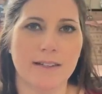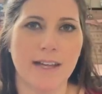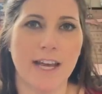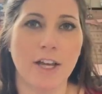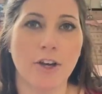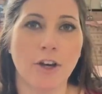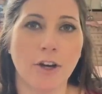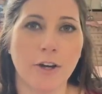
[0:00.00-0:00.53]

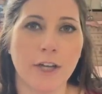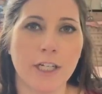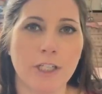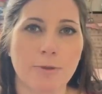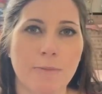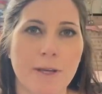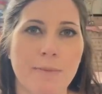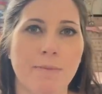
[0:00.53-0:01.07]

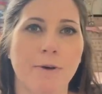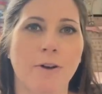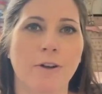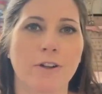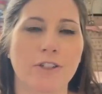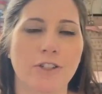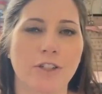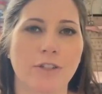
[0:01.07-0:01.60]
encourage
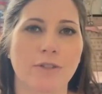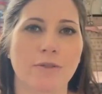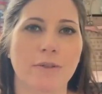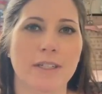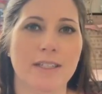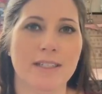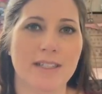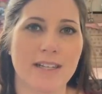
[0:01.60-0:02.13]
people to
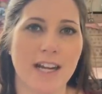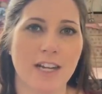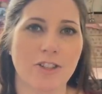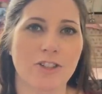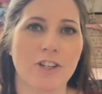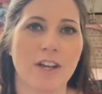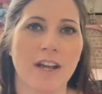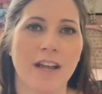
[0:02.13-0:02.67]

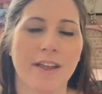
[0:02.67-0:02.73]
stitch